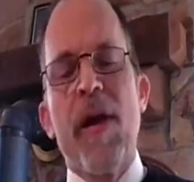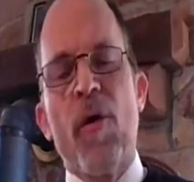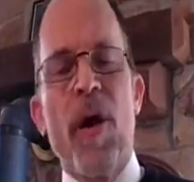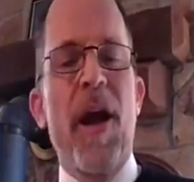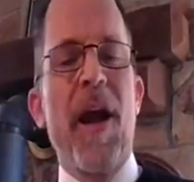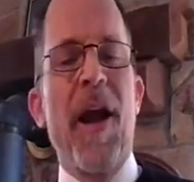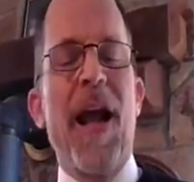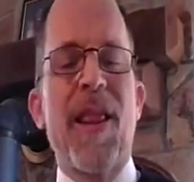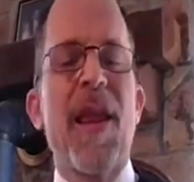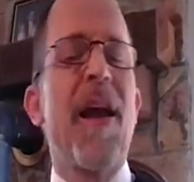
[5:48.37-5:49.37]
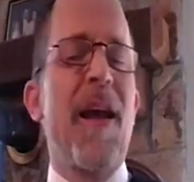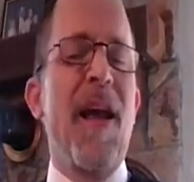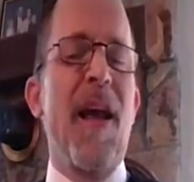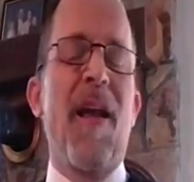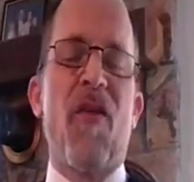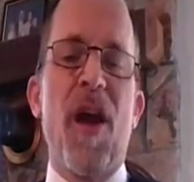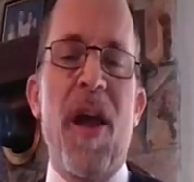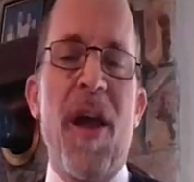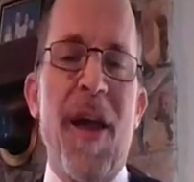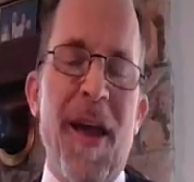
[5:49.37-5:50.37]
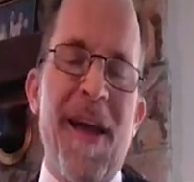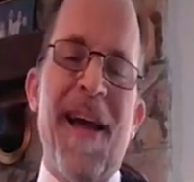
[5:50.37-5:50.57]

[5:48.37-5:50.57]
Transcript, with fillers: great things he